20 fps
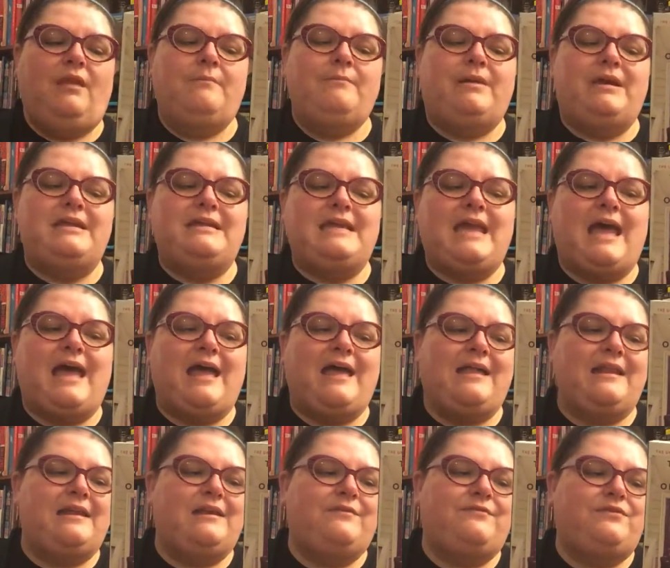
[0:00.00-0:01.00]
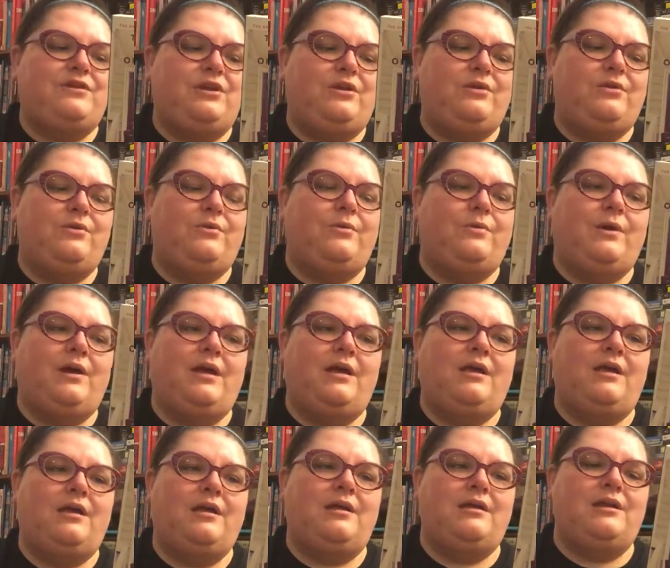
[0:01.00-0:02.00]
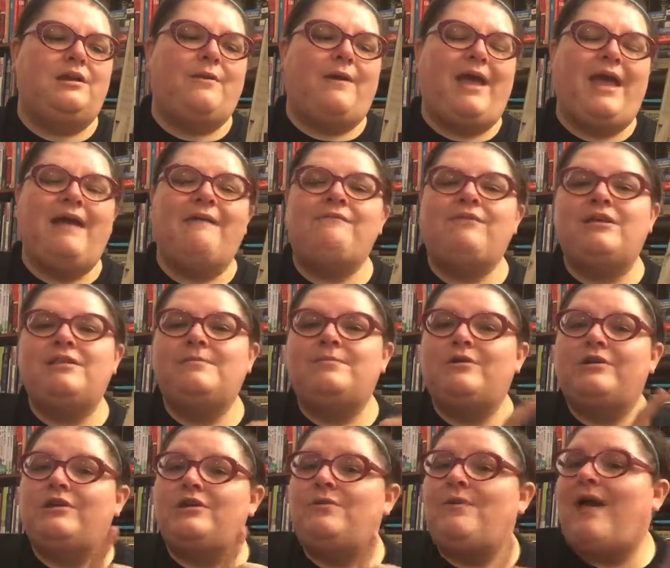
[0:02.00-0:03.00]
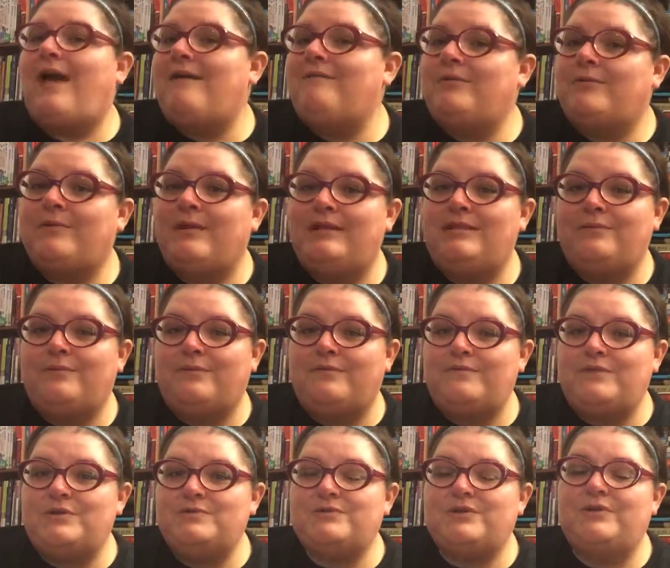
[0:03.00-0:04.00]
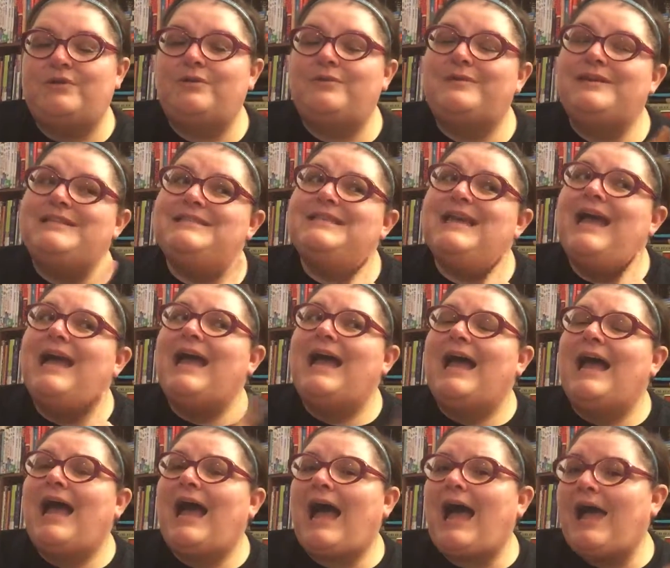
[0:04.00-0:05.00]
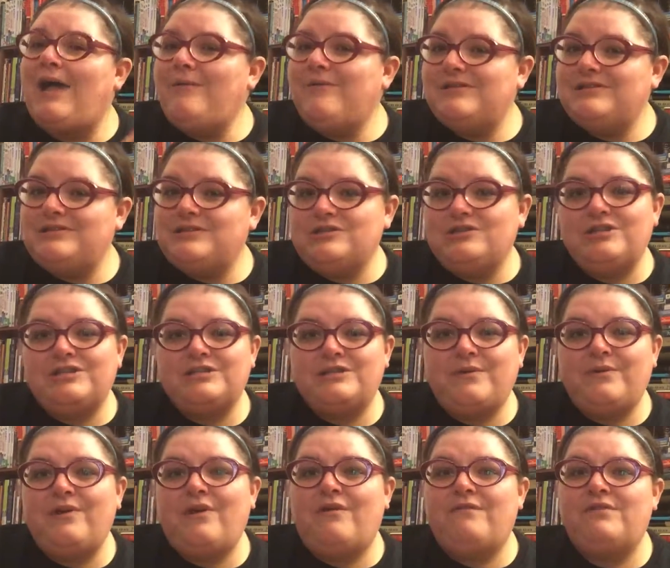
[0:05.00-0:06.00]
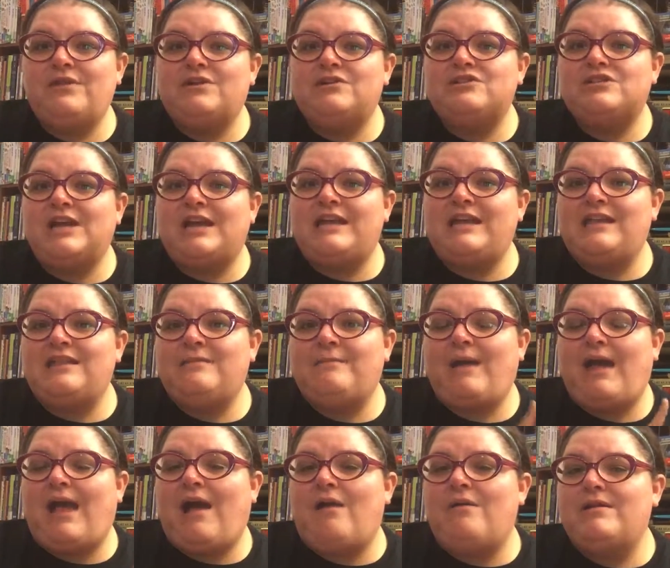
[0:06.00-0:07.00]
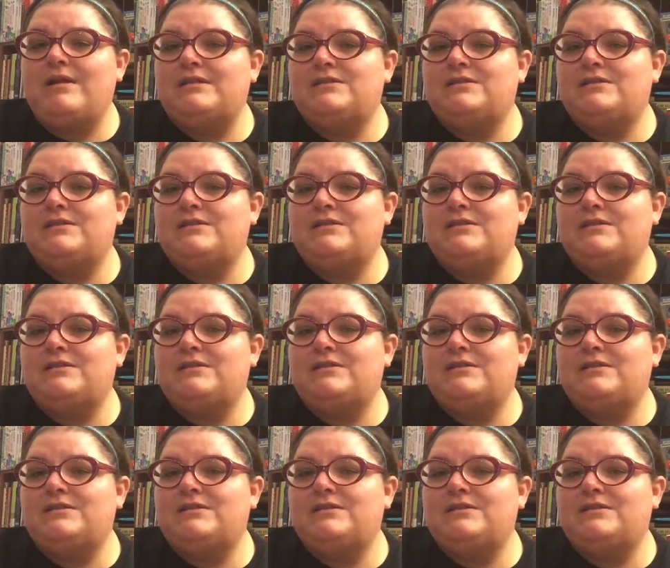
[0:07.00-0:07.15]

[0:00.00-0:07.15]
But yeah, if you have read the book and you haven't read the reviews on Goodreads, I would suggest going over there and checking them out.